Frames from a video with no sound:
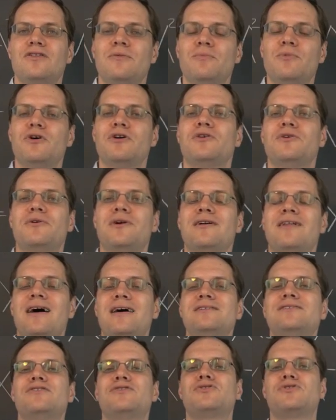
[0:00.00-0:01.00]
the more you
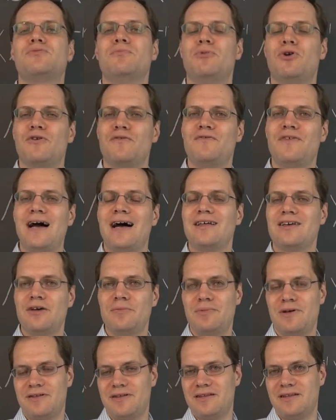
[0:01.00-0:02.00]
realize it's more
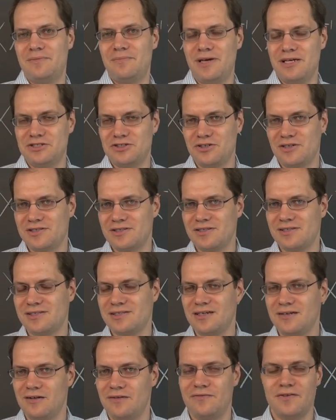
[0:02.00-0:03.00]
valuable than the matrix
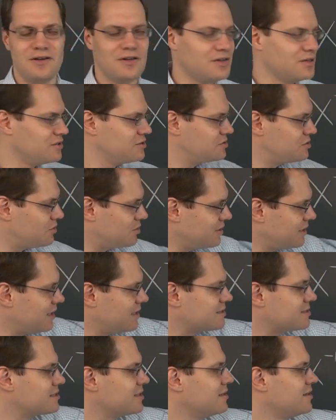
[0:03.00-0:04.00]
itself. So
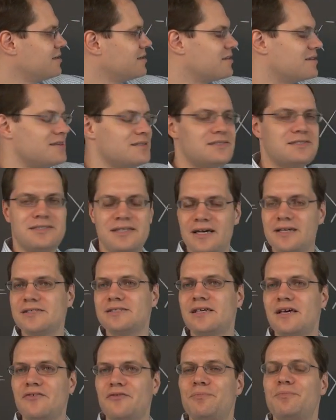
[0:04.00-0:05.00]
yes, this
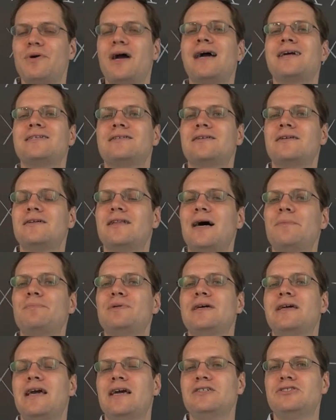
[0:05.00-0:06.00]
does have practical
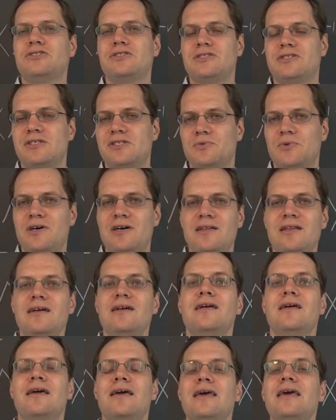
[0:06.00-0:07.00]
applications as well,
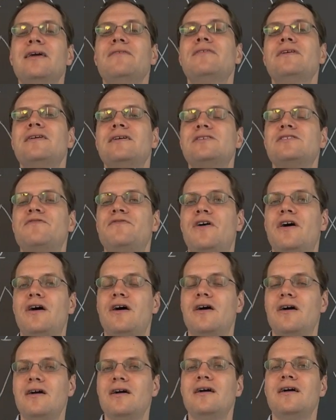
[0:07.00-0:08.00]
even as
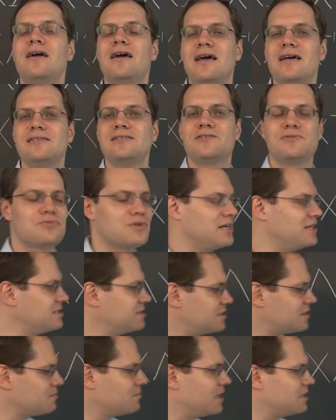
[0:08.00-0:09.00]
far as
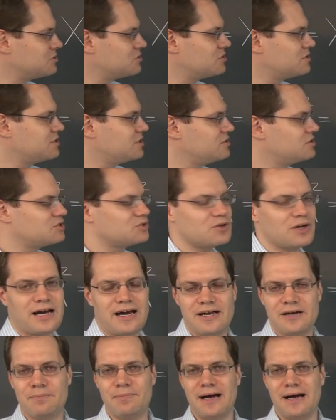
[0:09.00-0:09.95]
raising matrices to higher